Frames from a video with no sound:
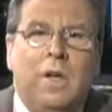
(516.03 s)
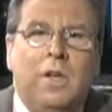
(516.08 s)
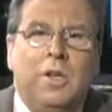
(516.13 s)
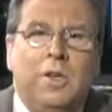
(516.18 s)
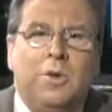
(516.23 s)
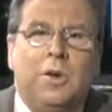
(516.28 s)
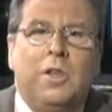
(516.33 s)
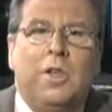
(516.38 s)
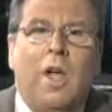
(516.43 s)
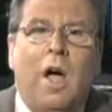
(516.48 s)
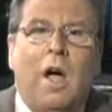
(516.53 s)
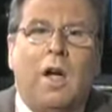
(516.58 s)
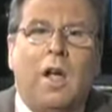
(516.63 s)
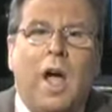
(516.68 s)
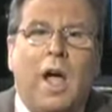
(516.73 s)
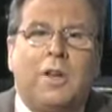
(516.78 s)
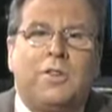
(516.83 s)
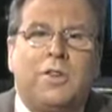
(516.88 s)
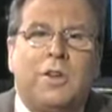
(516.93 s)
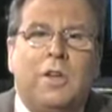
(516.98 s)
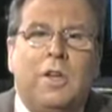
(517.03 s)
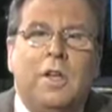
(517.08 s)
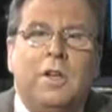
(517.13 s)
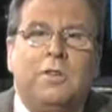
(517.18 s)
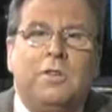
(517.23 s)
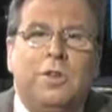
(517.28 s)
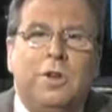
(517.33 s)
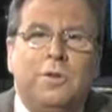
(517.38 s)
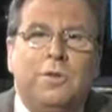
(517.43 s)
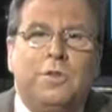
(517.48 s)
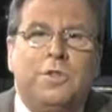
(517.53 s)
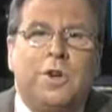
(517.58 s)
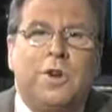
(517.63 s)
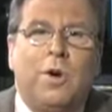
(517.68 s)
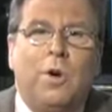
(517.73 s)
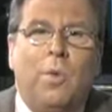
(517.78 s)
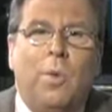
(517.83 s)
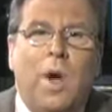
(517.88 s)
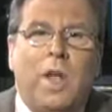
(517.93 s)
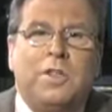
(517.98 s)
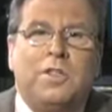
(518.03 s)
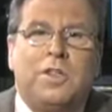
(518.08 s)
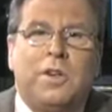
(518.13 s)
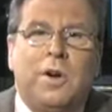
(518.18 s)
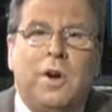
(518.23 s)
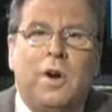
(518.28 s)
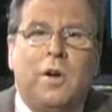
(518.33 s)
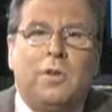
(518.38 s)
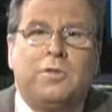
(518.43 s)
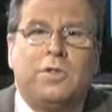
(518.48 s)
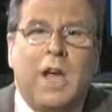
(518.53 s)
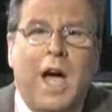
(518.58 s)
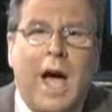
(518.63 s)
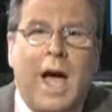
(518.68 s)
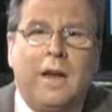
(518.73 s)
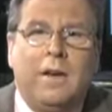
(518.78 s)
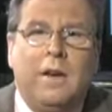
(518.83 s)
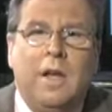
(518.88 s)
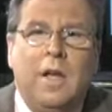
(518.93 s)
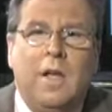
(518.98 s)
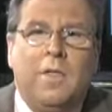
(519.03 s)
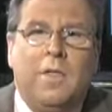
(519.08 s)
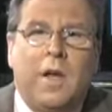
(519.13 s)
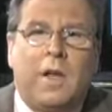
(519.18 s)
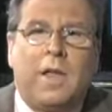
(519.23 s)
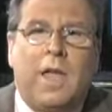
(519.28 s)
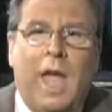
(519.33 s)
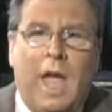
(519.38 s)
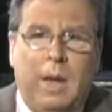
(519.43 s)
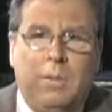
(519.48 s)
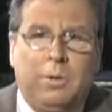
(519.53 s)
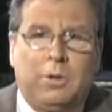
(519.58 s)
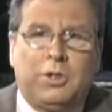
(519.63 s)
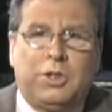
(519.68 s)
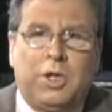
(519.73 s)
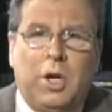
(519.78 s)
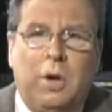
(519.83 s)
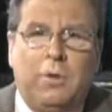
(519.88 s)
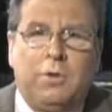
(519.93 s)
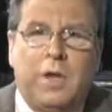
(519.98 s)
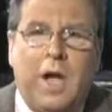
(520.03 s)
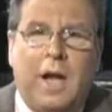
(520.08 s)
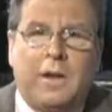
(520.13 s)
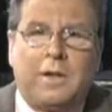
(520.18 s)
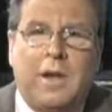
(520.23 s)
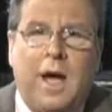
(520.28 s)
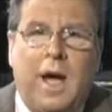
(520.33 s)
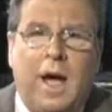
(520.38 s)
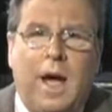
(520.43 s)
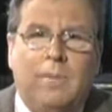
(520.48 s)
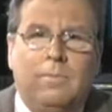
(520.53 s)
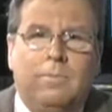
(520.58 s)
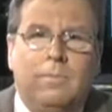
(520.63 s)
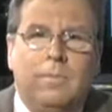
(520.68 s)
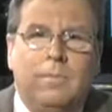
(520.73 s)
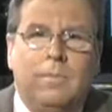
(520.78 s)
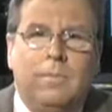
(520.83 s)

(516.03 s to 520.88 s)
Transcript: you can log on to 2010.thecableshow.com.